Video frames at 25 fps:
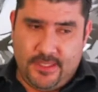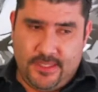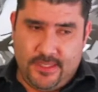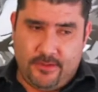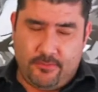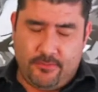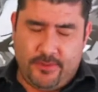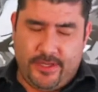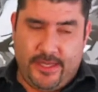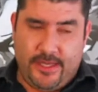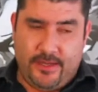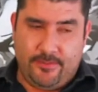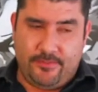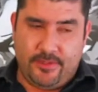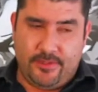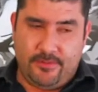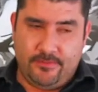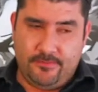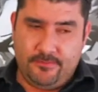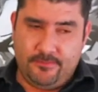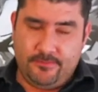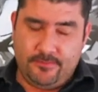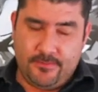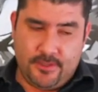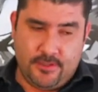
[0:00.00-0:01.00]
then what happened?
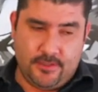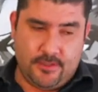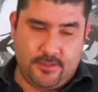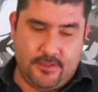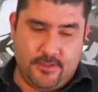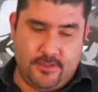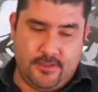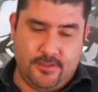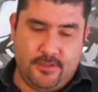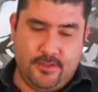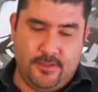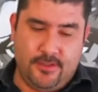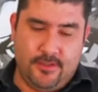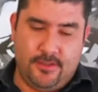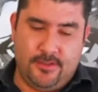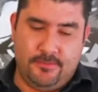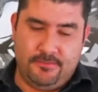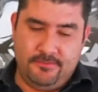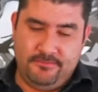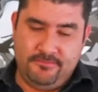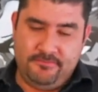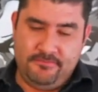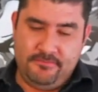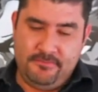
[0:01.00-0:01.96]
I